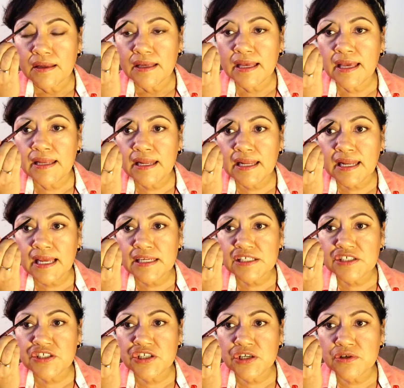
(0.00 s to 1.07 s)
and then I
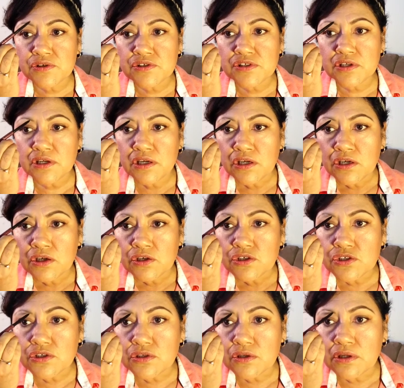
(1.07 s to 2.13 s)
just use
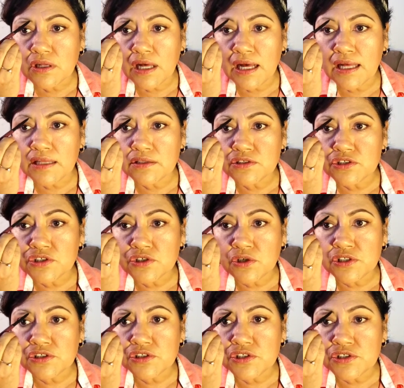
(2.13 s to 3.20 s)
uh,
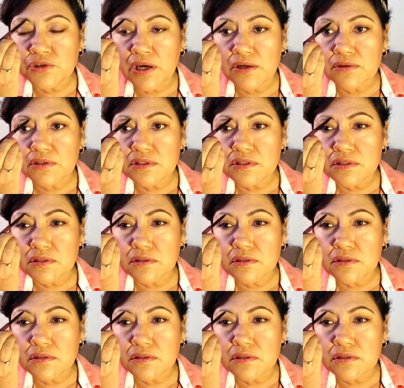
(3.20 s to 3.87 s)
short strokes.